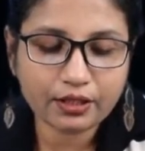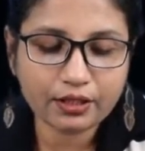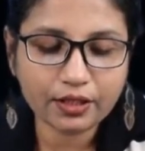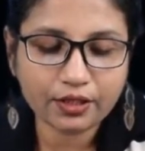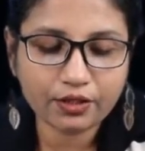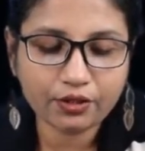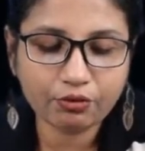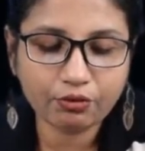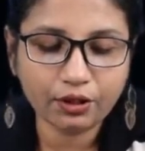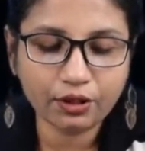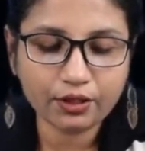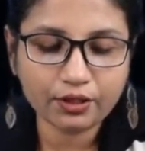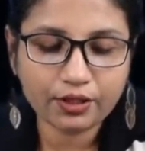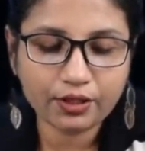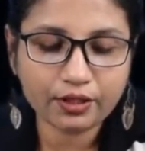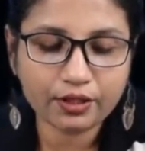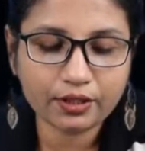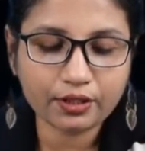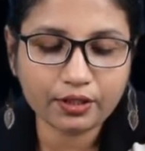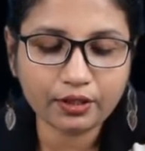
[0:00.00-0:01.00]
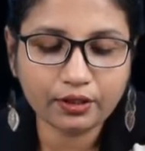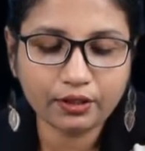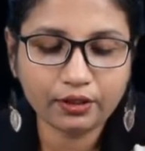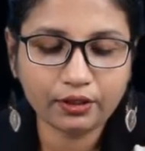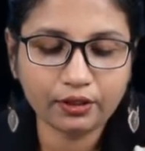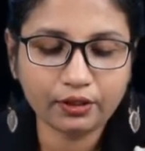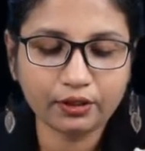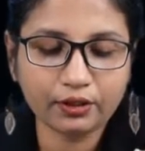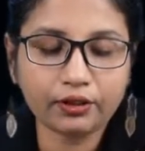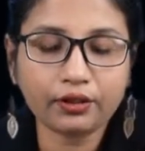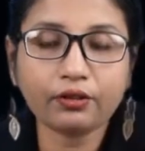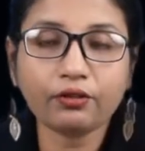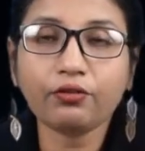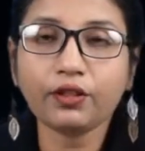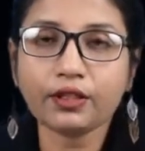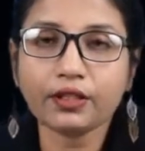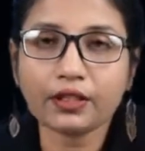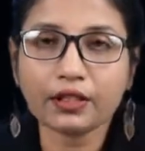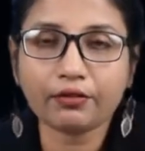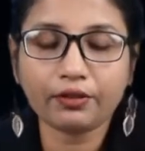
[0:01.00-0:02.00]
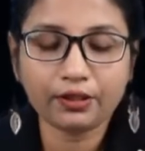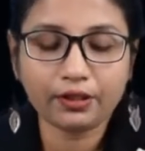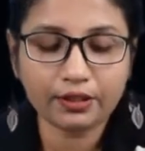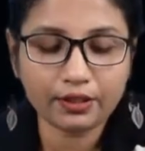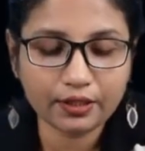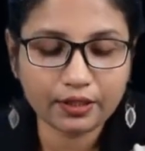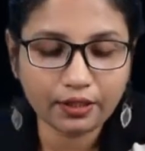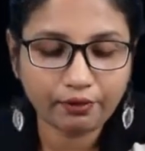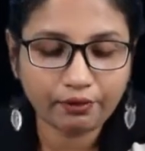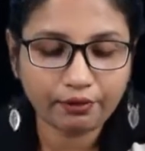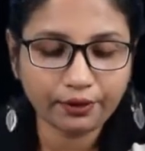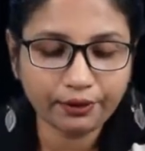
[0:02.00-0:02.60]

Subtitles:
Next 177,